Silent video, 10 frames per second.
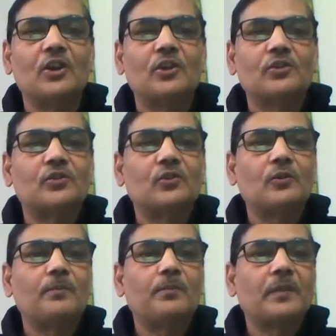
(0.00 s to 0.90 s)

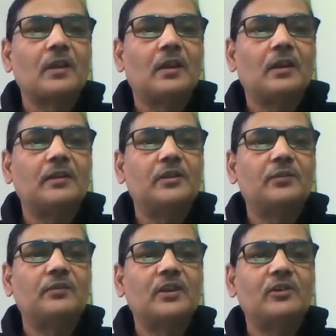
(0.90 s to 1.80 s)
So in
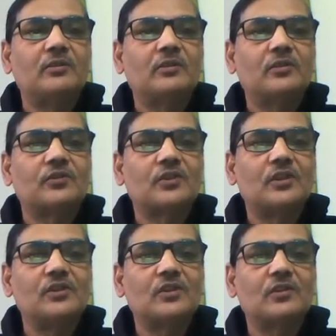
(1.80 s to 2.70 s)
different
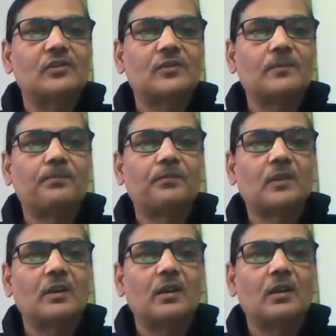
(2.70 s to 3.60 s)
seasons,
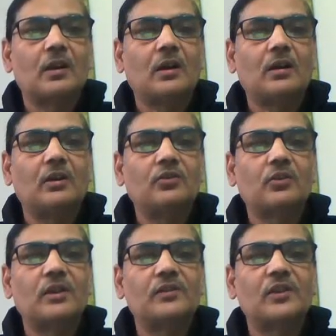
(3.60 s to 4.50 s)
or you
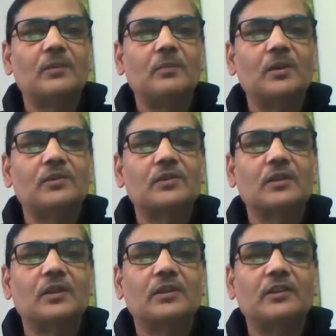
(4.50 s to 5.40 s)
can say months,
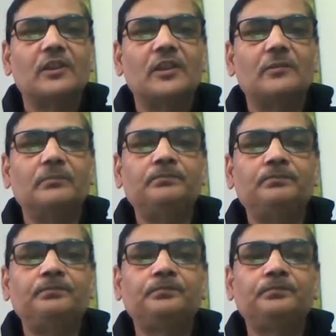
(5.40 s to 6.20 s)
the